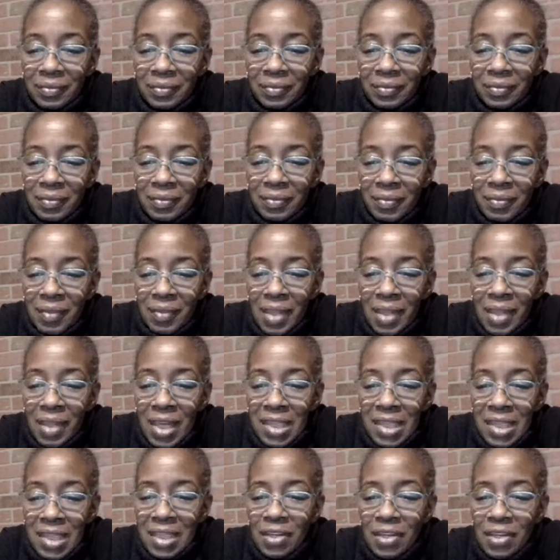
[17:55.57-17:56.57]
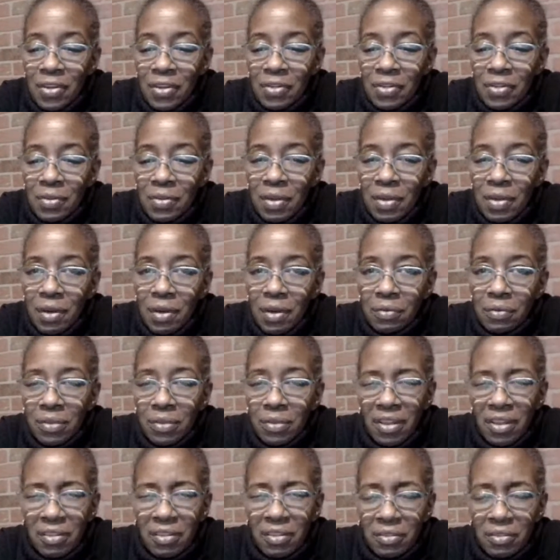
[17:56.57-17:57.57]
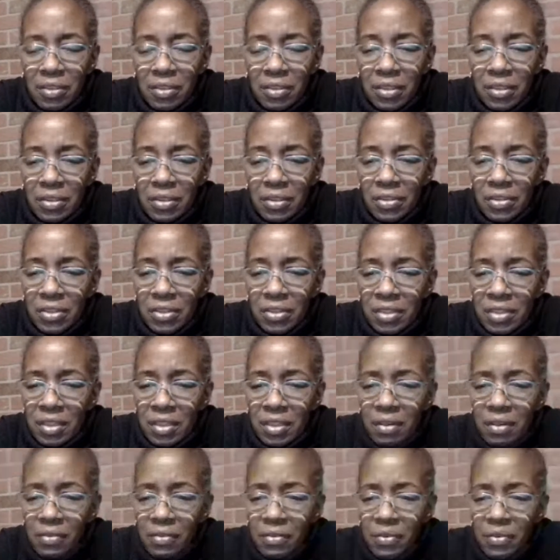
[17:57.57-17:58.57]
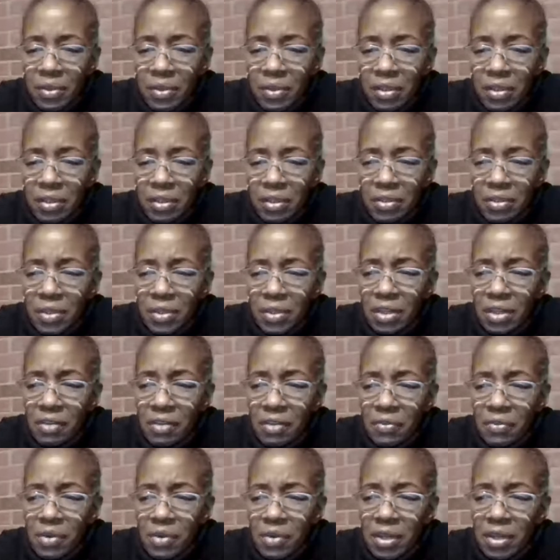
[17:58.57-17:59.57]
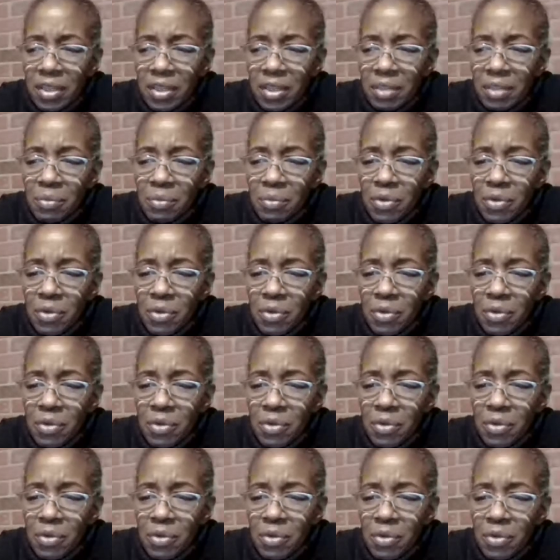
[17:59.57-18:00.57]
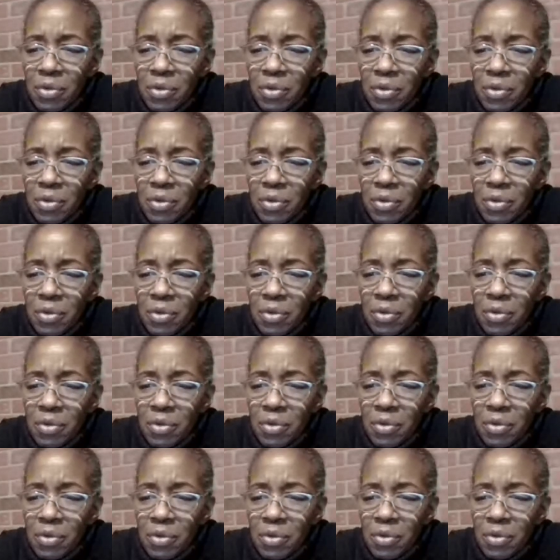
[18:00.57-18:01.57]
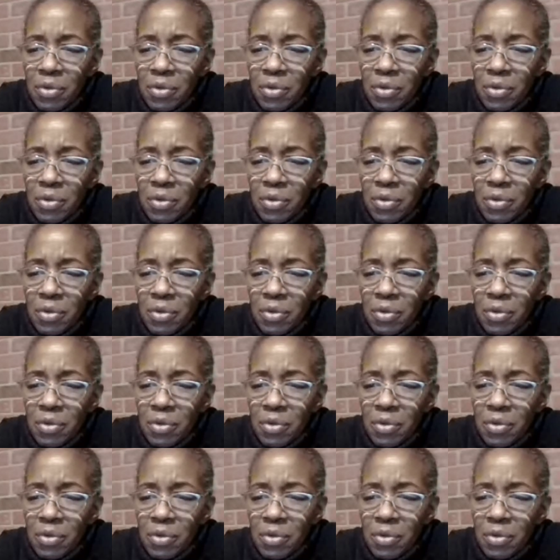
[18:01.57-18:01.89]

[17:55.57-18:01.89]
Because I know you go. No, you didn't just get off work. You get off work in the morning. Are you work?